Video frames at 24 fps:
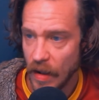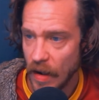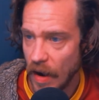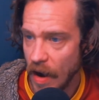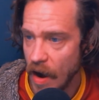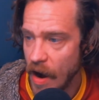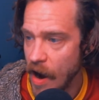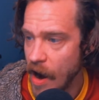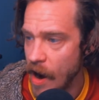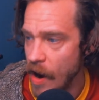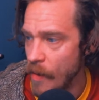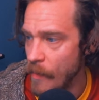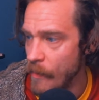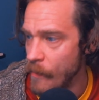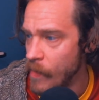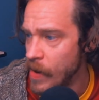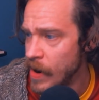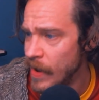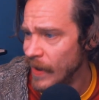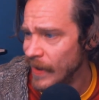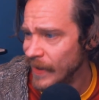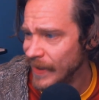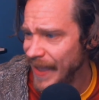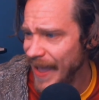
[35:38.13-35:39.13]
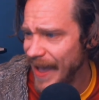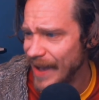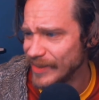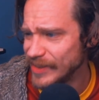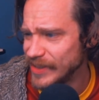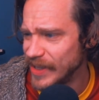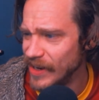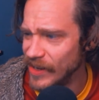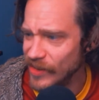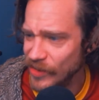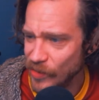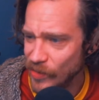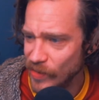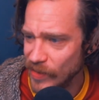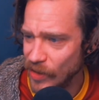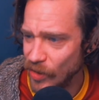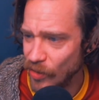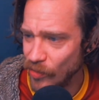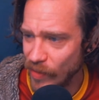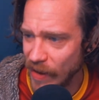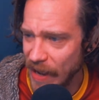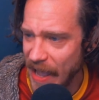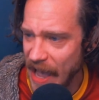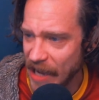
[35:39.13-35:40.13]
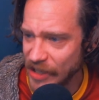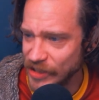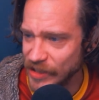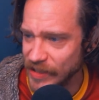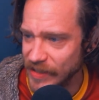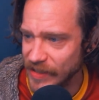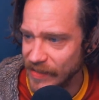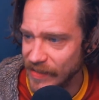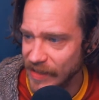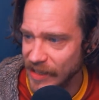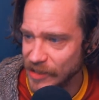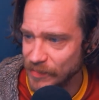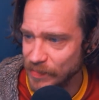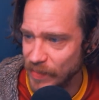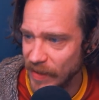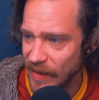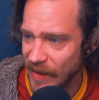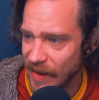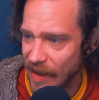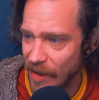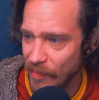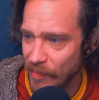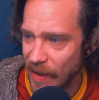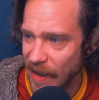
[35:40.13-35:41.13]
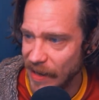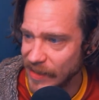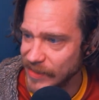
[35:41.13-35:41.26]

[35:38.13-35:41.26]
I was going to do a little reaction to these, but I